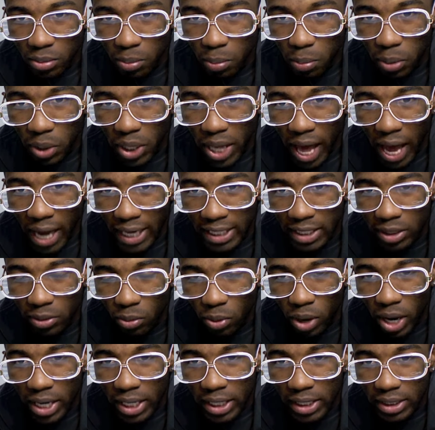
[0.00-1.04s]
black and
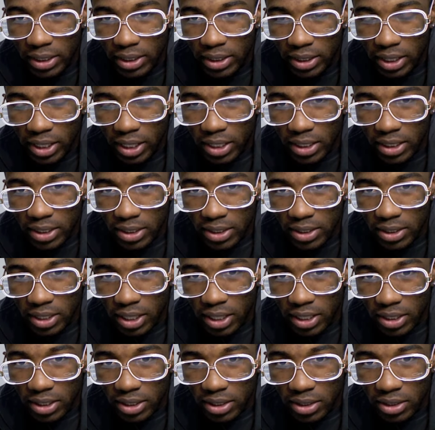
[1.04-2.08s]
white as
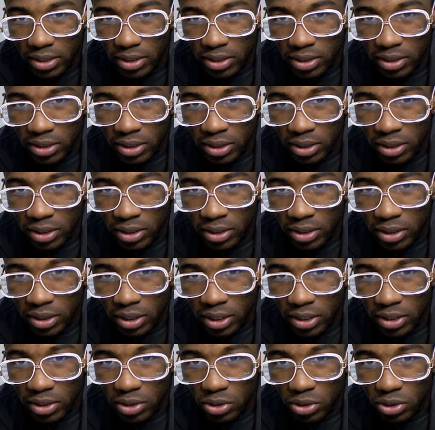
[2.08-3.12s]
as
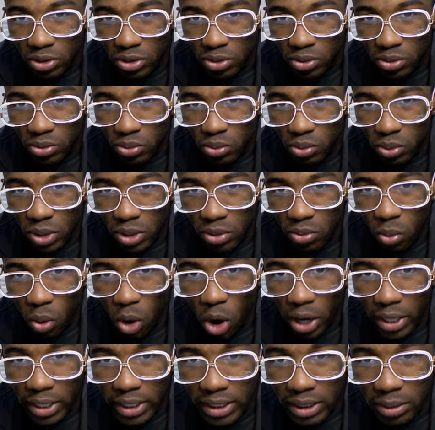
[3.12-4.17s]
as we
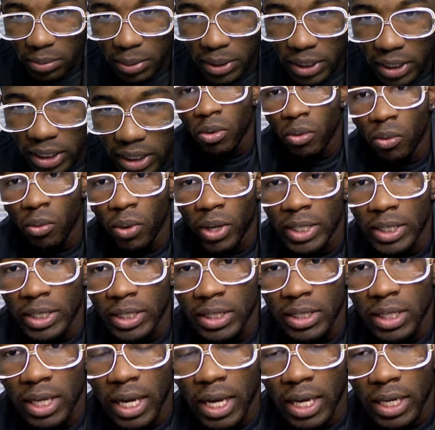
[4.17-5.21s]
want it to be. When
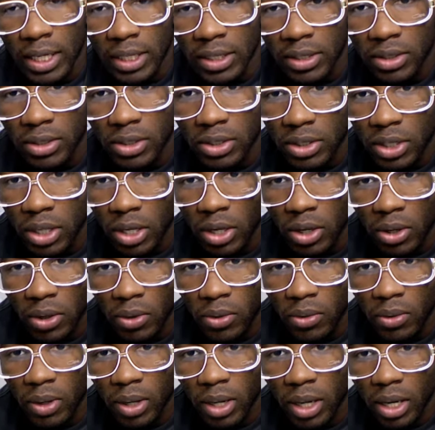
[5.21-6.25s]
saying
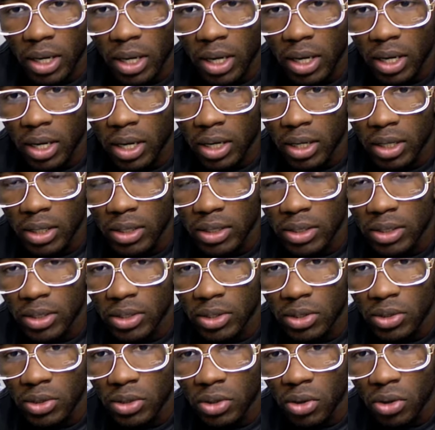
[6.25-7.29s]
so,
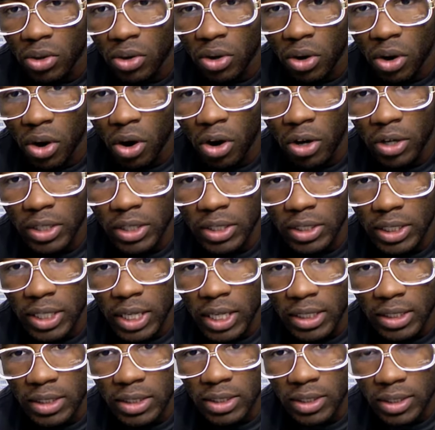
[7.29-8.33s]
uh,
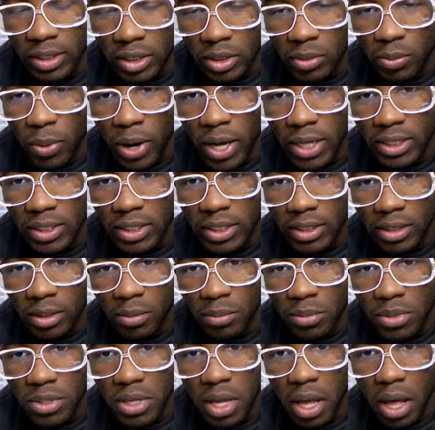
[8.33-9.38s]
architects expressing
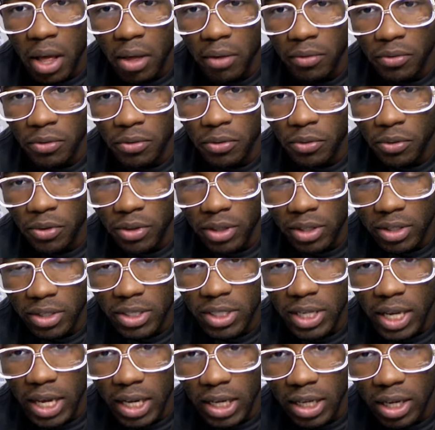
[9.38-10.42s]
themselves for the
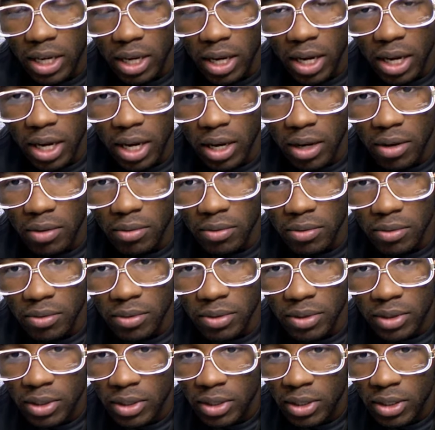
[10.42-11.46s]
sake of
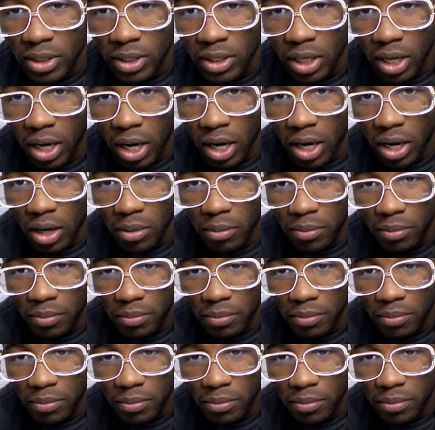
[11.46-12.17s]
um,